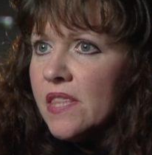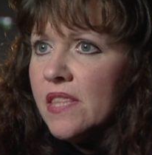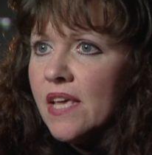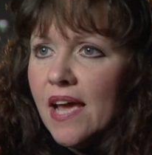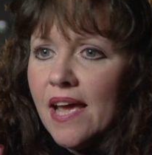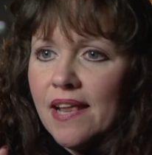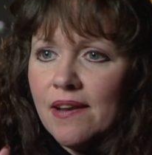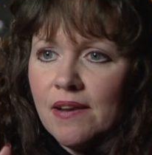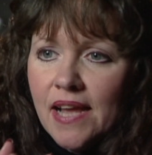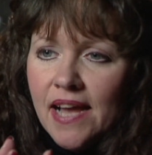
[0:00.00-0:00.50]

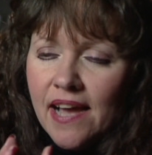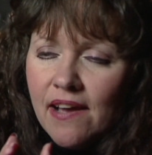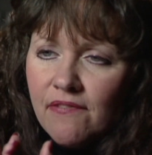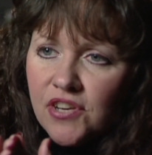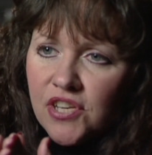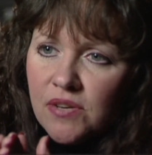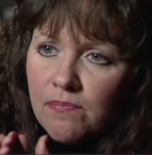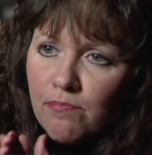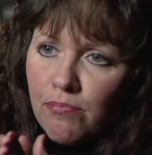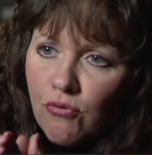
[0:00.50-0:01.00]
And having
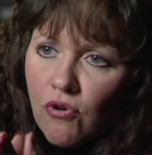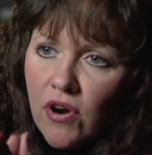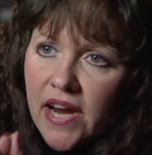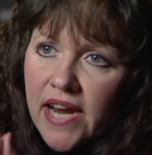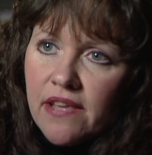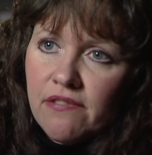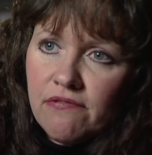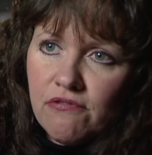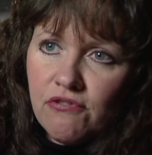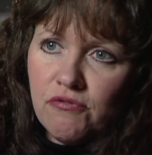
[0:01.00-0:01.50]
to break
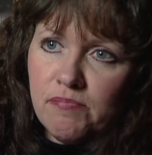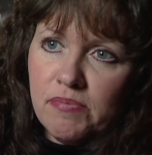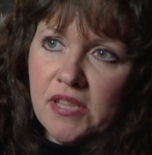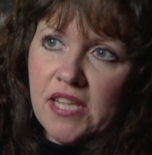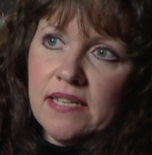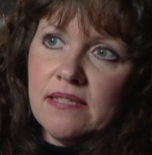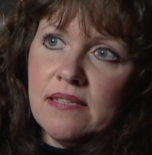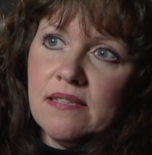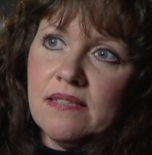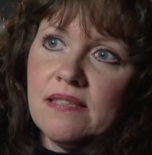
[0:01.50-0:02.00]
through
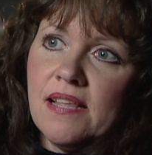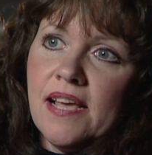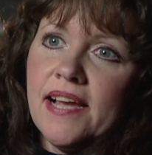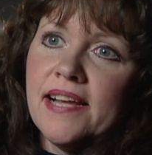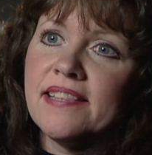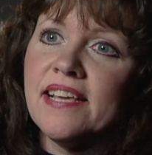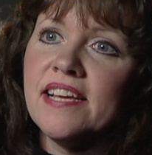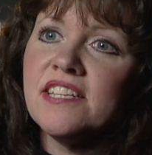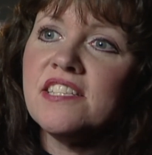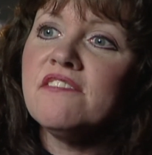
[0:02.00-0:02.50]
places like
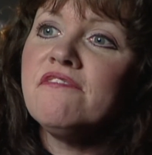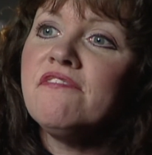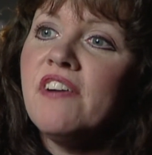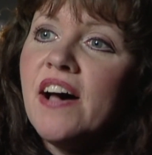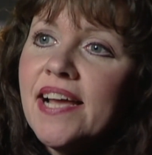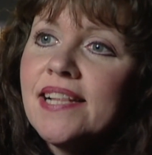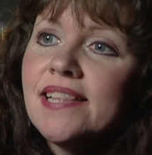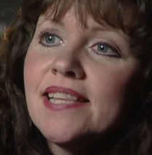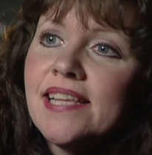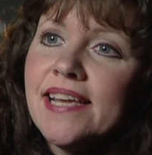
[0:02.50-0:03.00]
that to
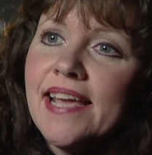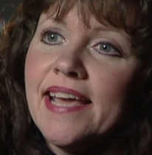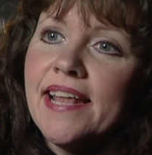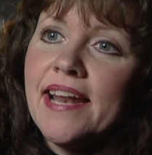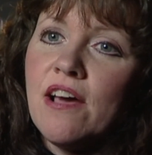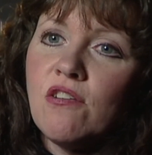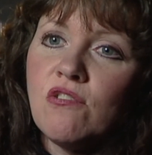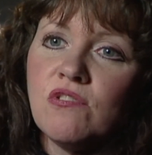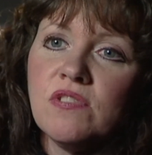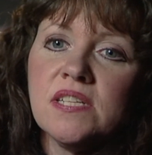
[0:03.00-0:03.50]
finally get
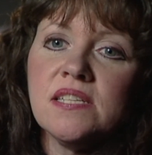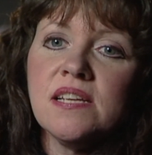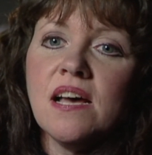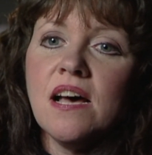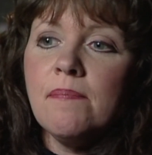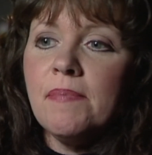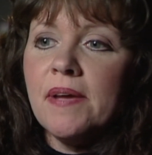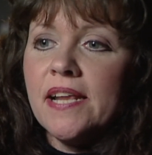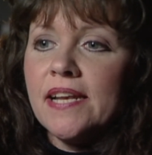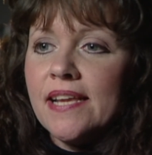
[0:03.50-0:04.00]
out on the
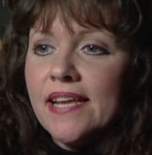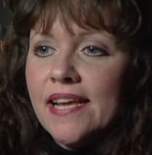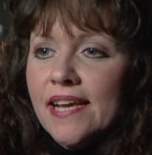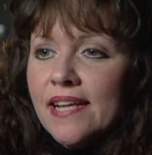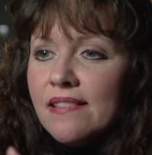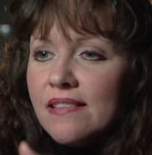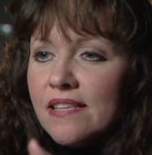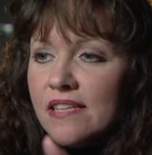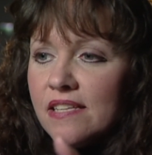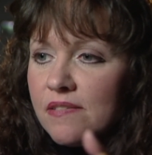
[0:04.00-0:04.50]
top and get
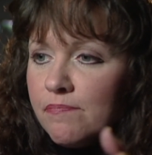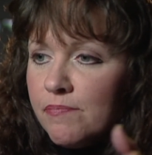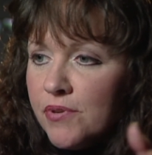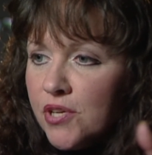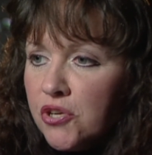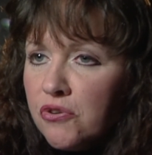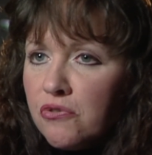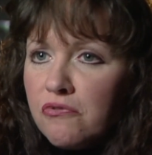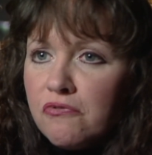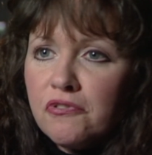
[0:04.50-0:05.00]
these
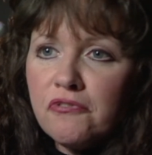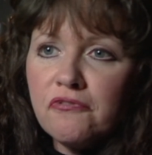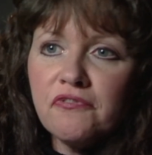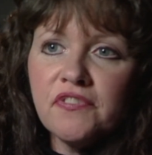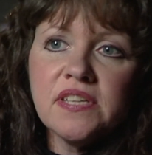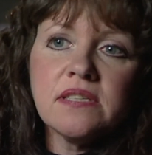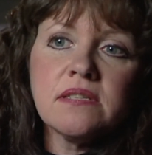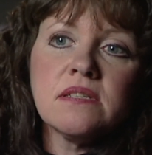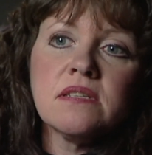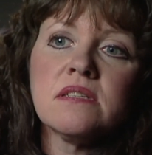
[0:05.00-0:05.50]
beautiful
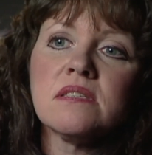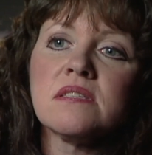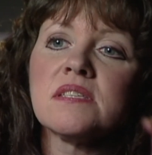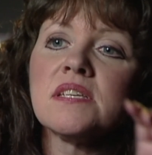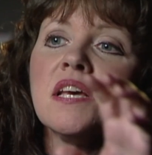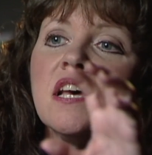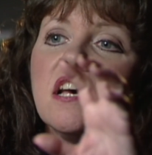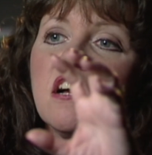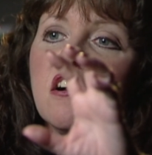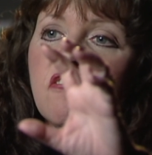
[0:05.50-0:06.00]
vistas
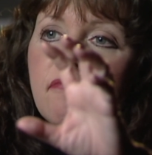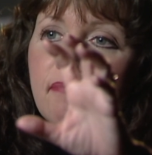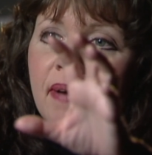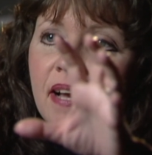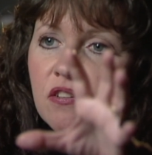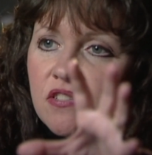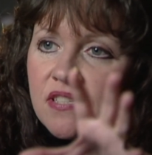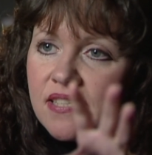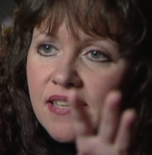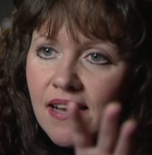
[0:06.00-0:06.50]
of
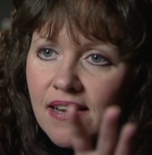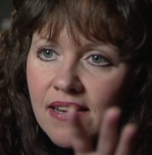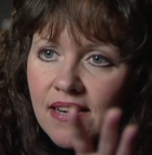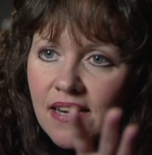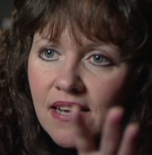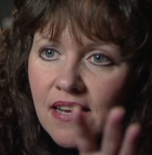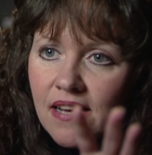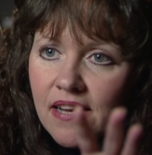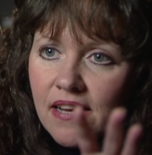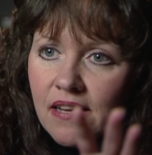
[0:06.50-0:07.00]
Mount
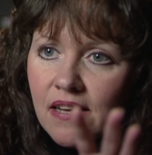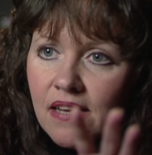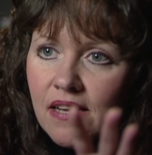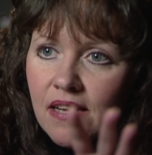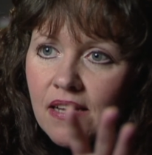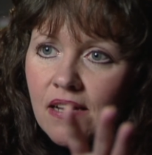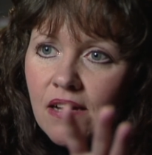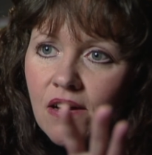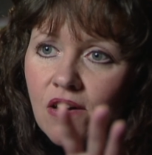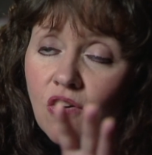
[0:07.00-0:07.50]
Sinai,
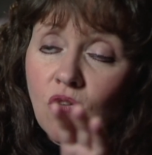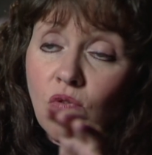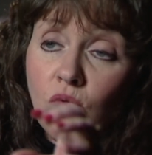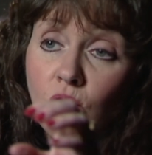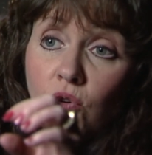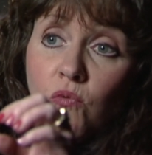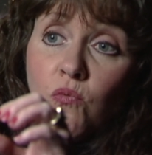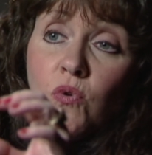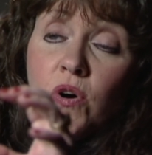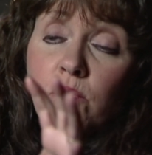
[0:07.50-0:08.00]
or
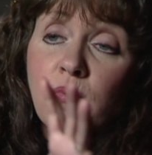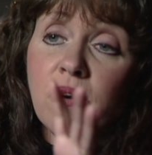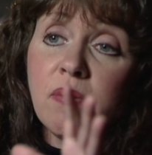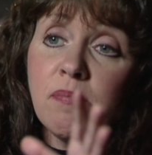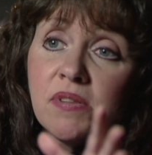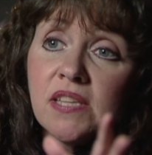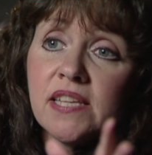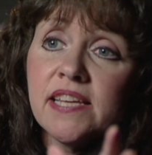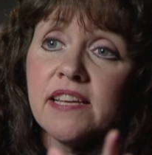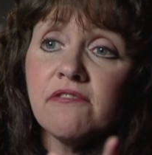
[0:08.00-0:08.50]
what we
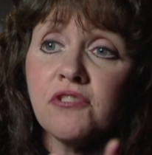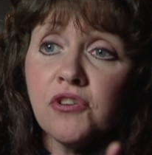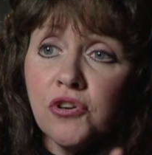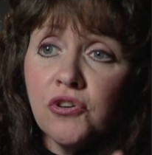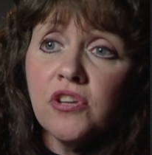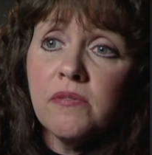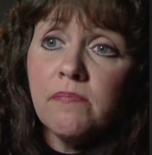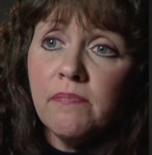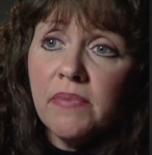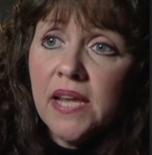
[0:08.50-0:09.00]
believe
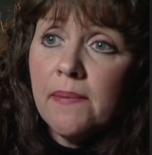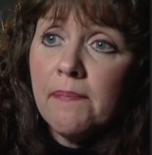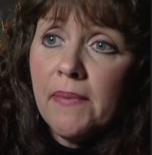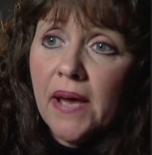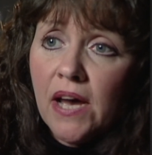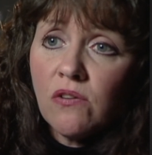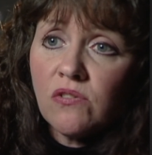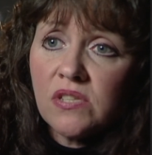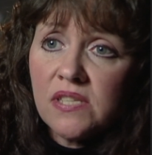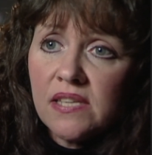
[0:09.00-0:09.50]
could be
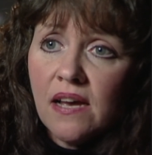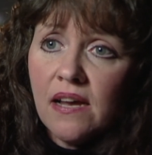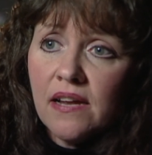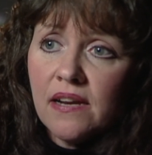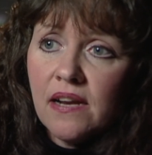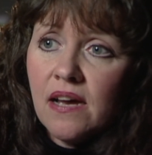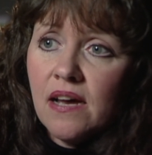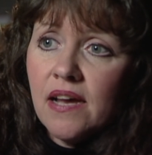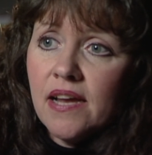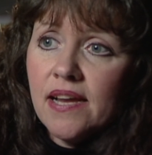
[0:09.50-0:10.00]
Mount
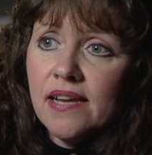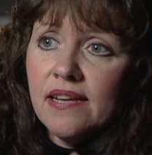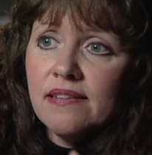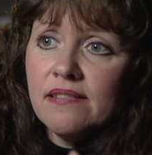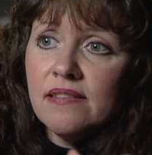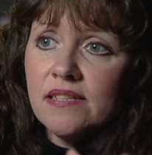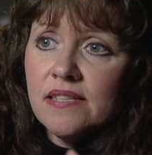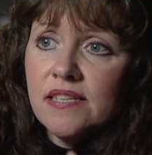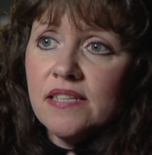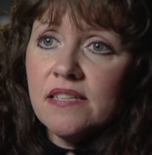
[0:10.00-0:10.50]
Sinai in the
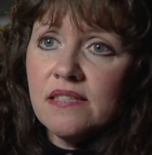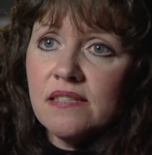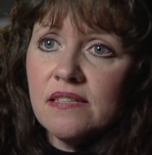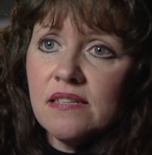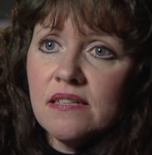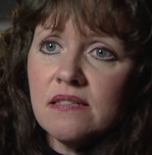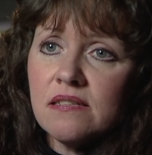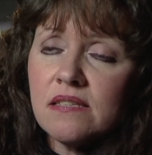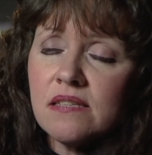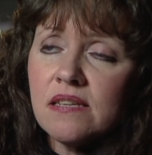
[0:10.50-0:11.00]

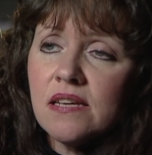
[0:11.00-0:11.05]
distance.